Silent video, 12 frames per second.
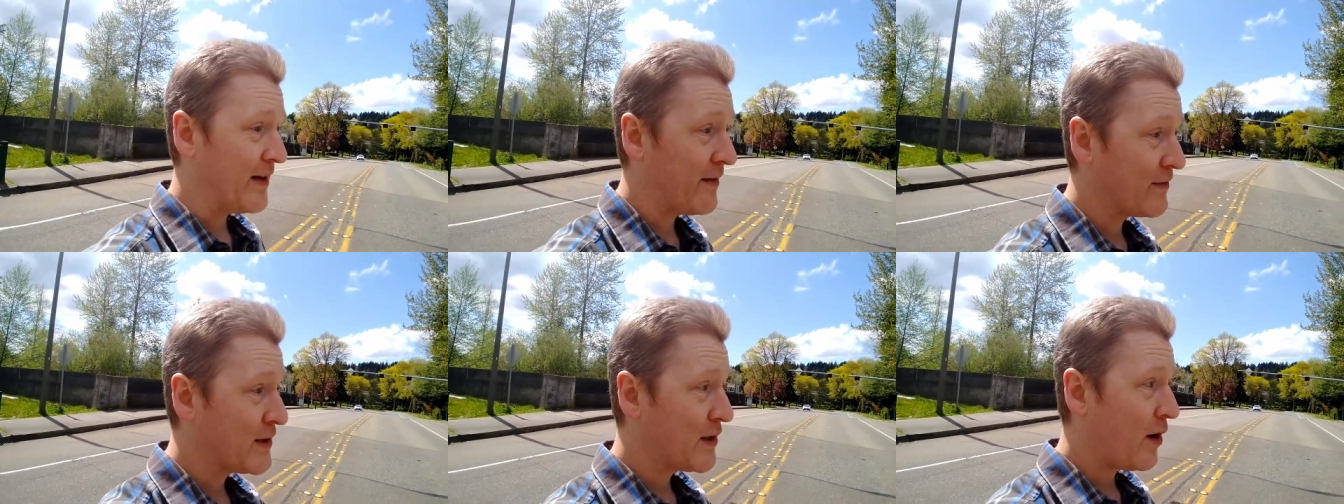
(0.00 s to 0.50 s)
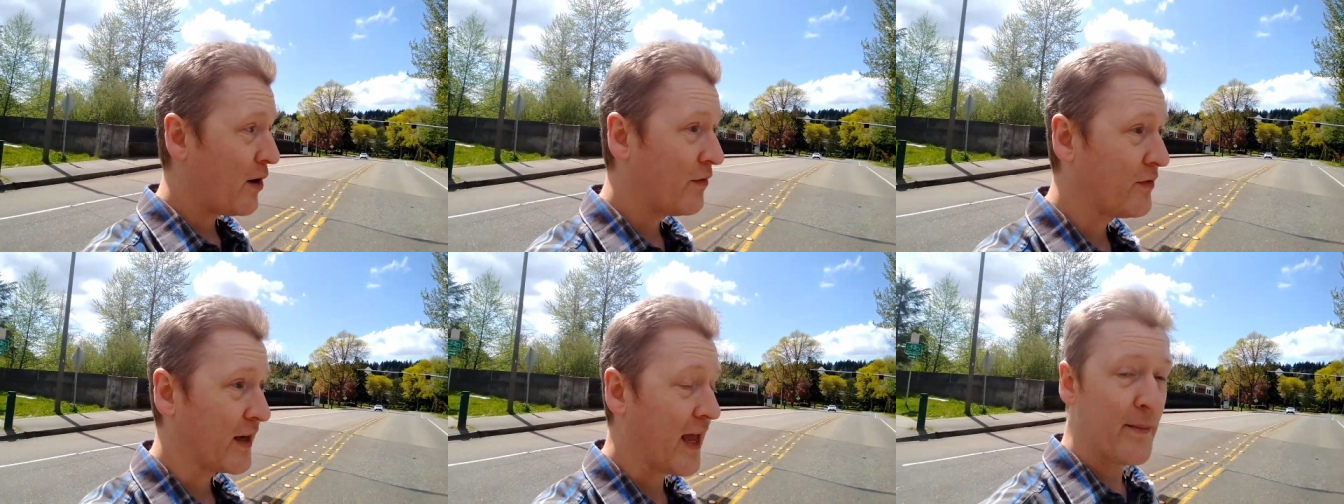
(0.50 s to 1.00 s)
they have
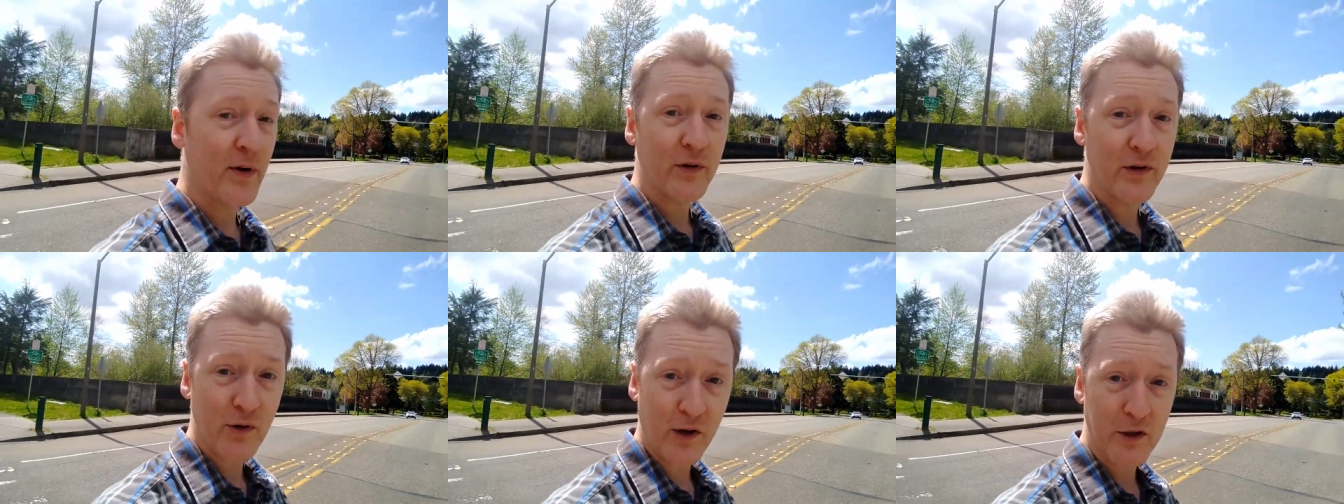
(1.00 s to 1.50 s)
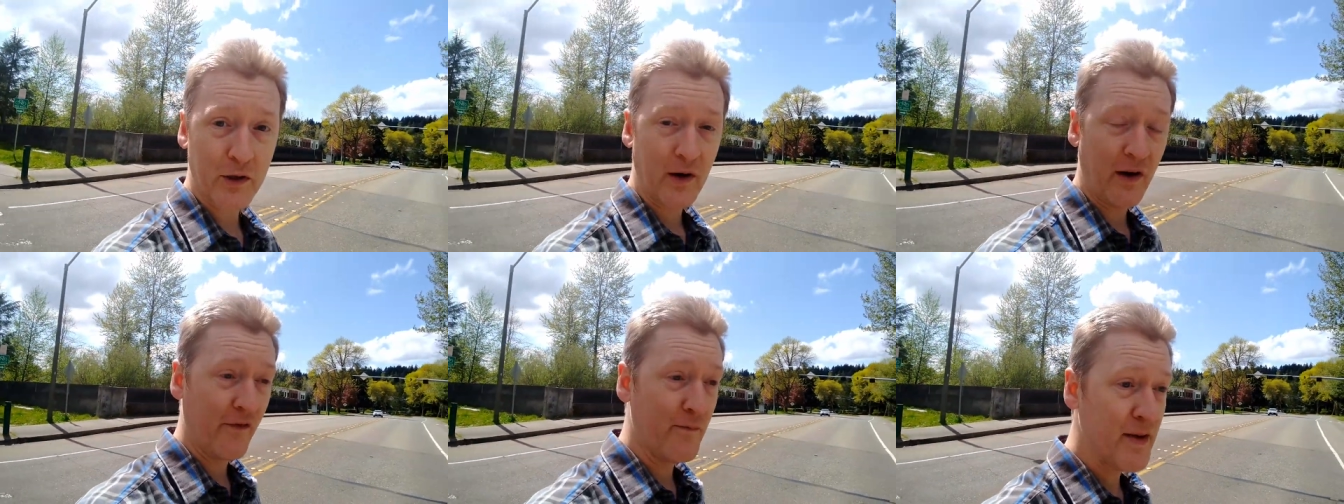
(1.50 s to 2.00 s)
solved the chemical structure
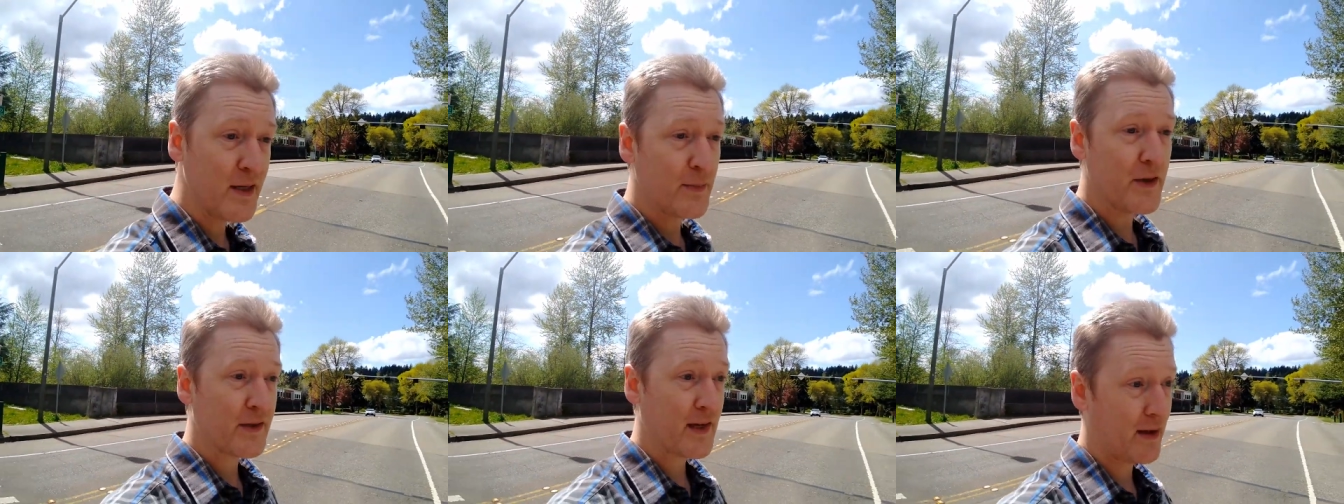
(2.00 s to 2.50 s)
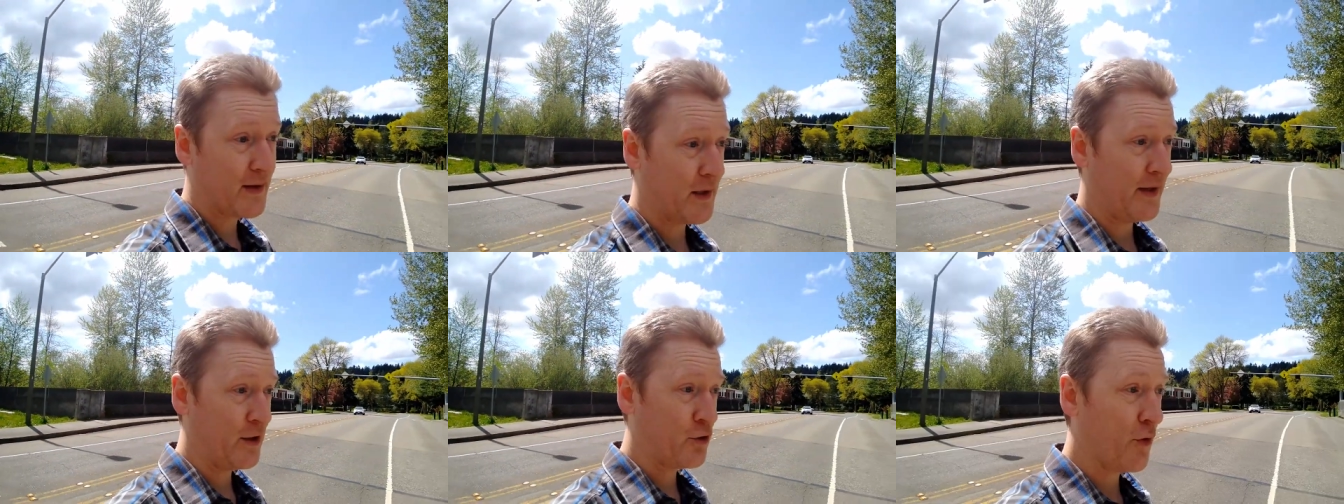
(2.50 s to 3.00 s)
of bismuth salicylate,